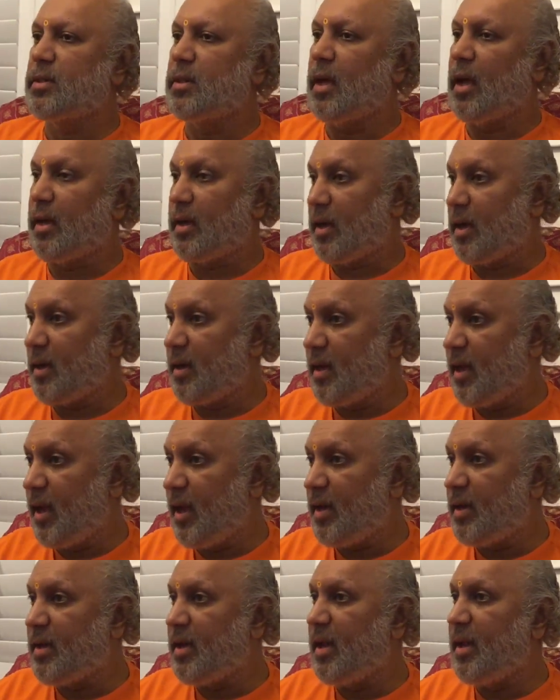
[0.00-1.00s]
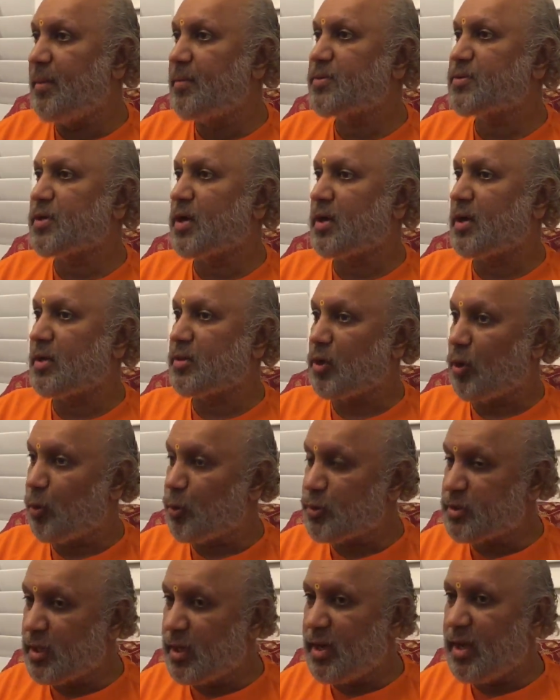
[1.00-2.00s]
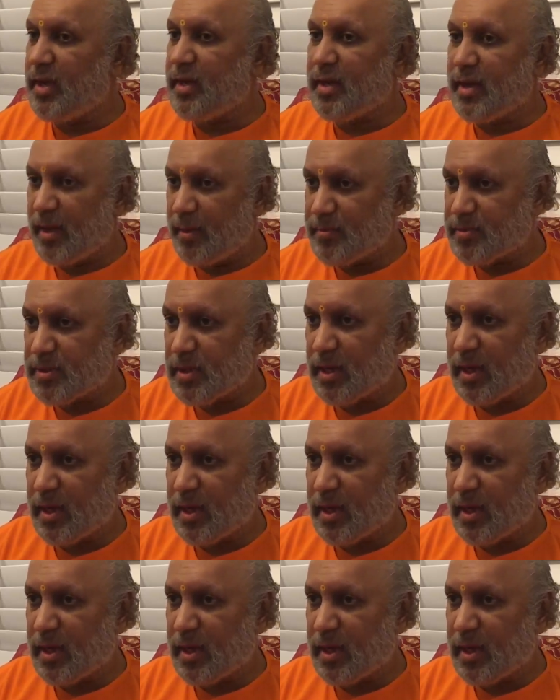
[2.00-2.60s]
108 names or 1008 names,